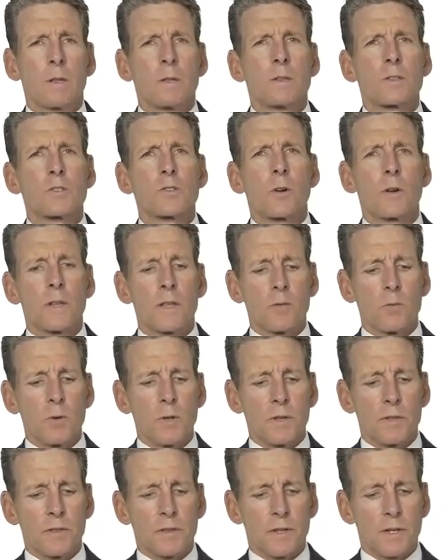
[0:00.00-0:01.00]
Starting
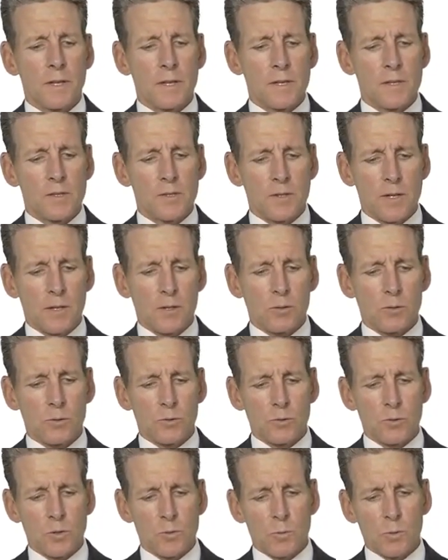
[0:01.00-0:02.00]
with key
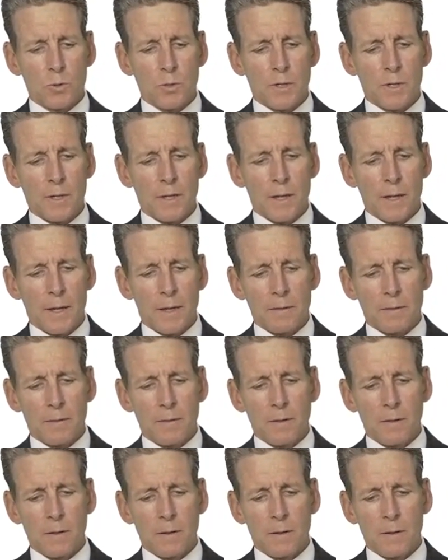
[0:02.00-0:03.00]
stakeholders, we're looking at
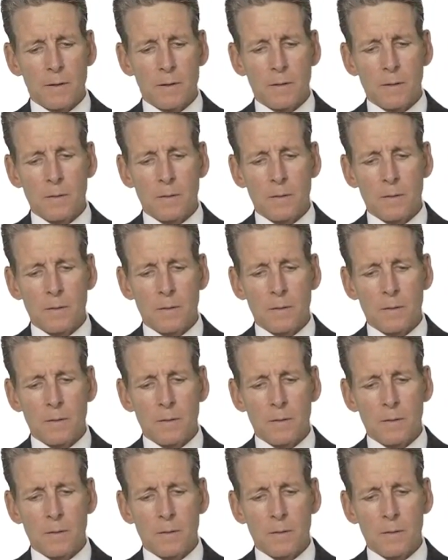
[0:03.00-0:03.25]
the